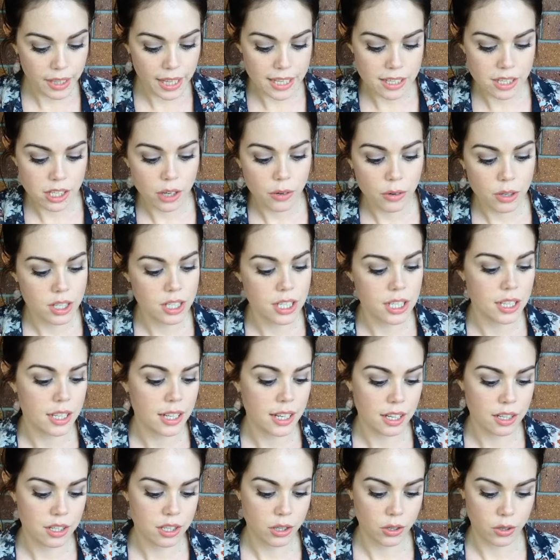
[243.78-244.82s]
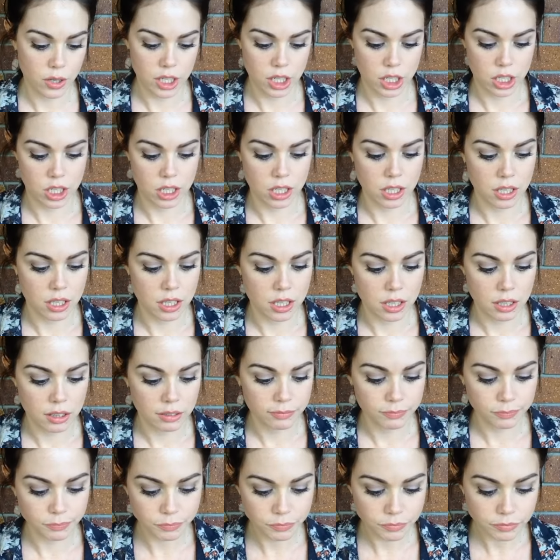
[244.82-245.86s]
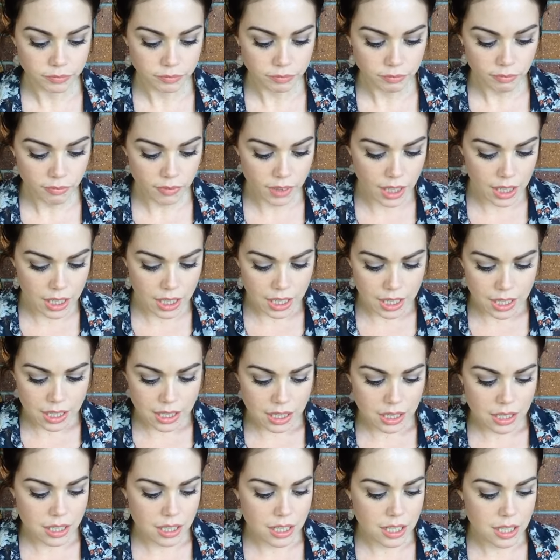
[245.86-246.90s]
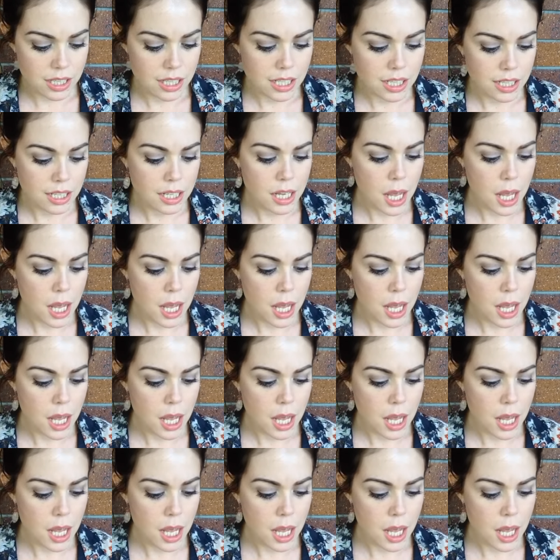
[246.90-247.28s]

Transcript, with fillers: let's go on to the next question. Da, da, da,